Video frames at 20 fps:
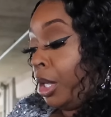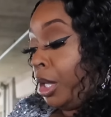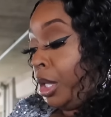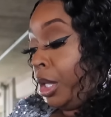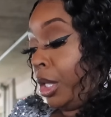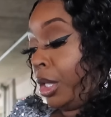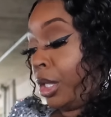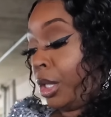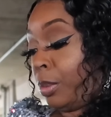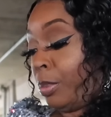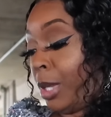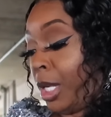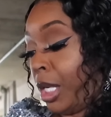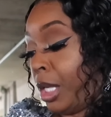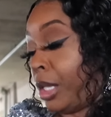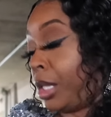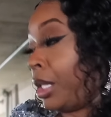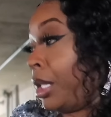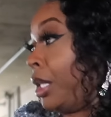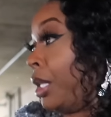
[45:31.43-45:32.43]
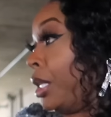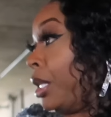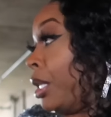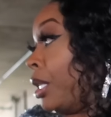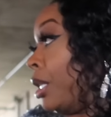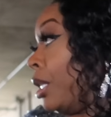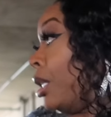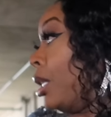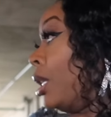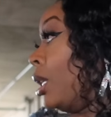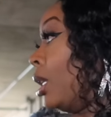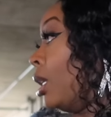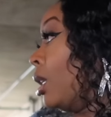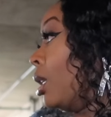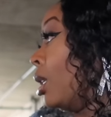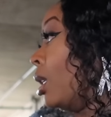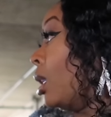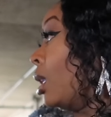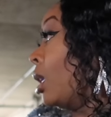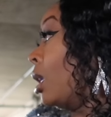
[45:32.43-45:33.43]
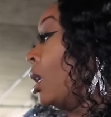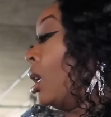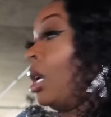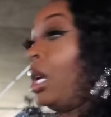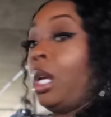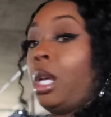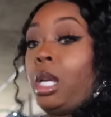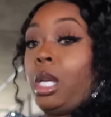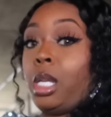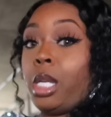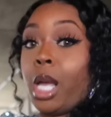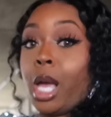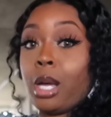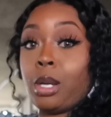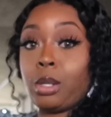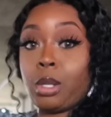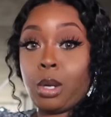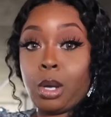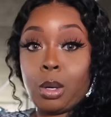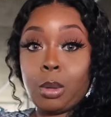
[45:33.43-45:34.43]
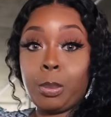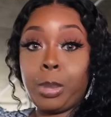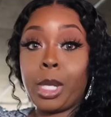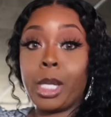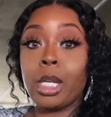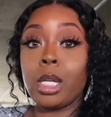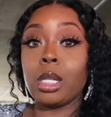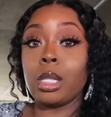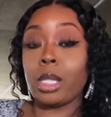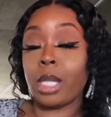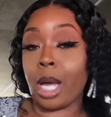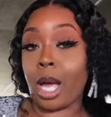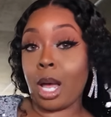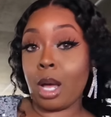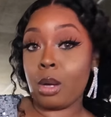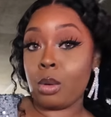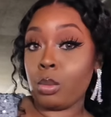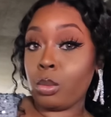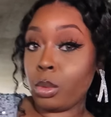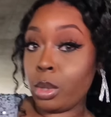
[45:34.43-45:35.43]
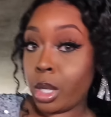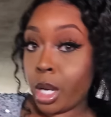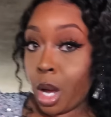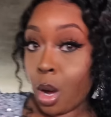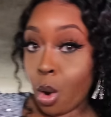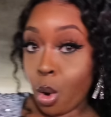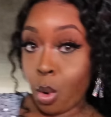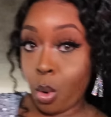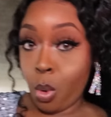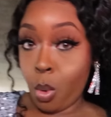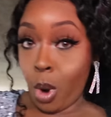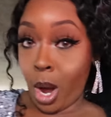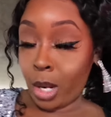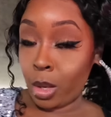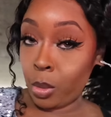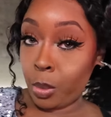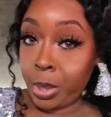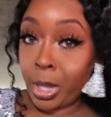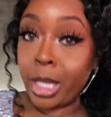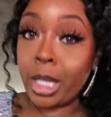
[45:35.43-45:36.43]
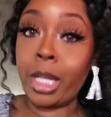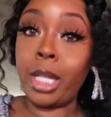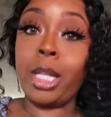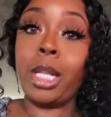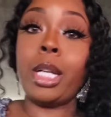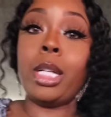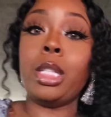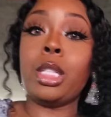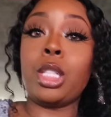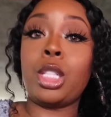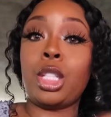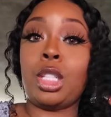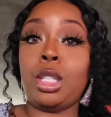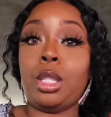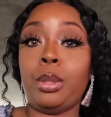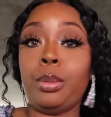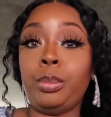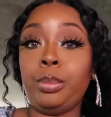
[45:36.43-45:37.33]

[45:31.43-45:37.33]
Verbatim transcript: This is business. And y'all know I don't play, y'all know I don't play that late shit.